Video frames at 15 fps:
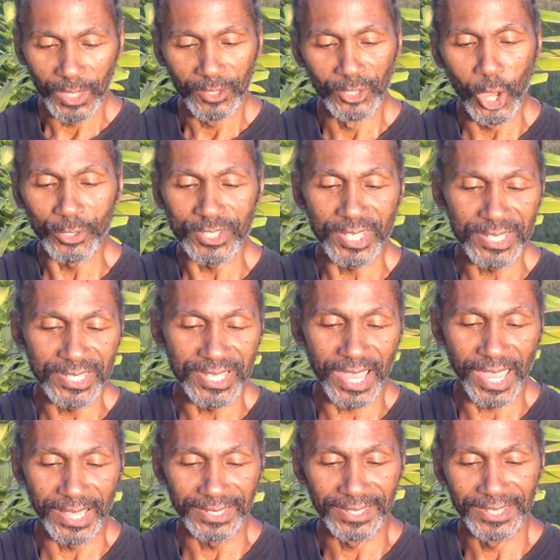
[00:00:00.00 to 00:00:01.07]
Notice he
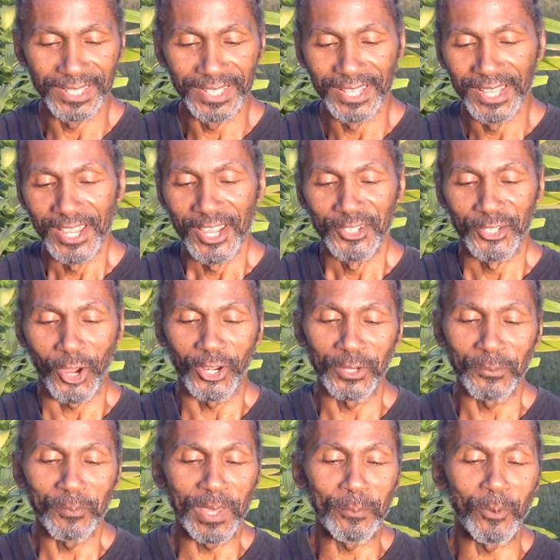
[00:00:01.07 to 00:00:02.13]
said,
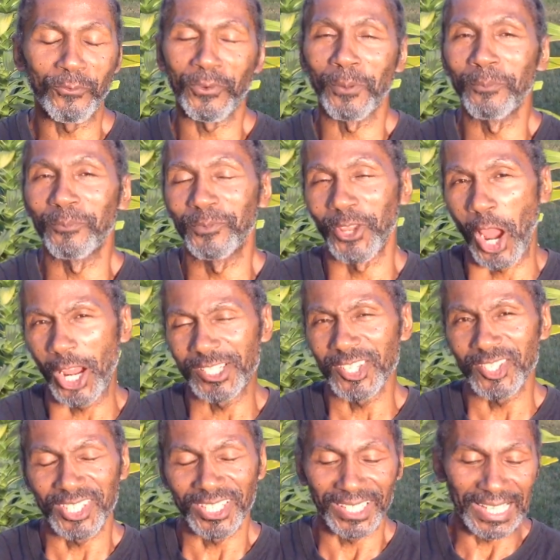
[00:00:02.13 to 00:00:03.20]
turning people from
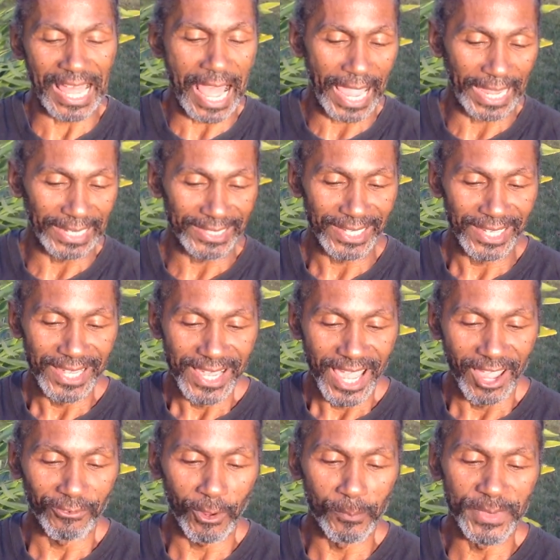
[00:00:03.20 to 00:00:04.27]
darkness to light
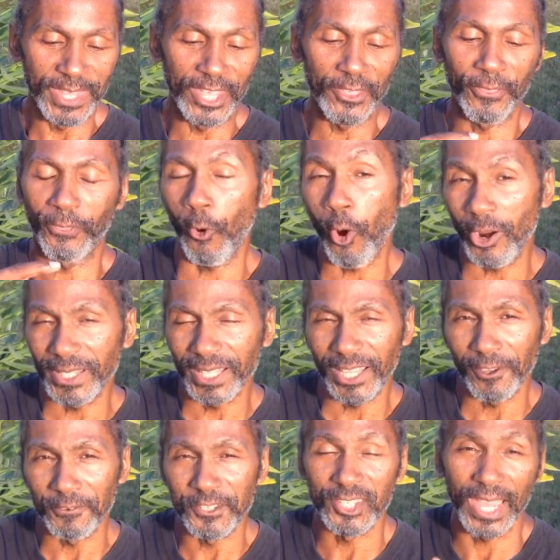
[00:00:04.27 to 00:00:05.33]
and from the authority
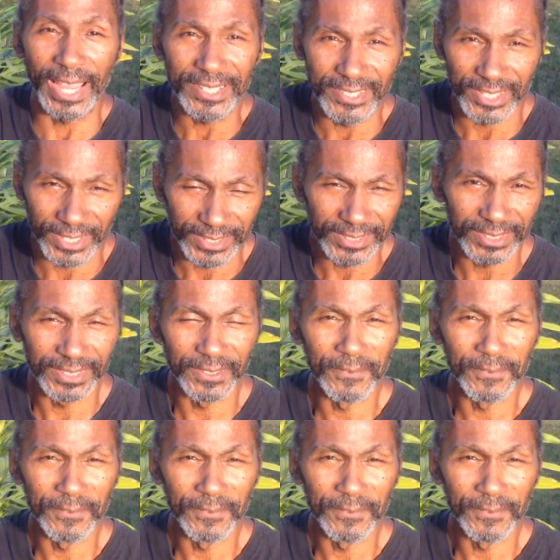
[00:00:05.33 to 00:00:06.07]
of Satan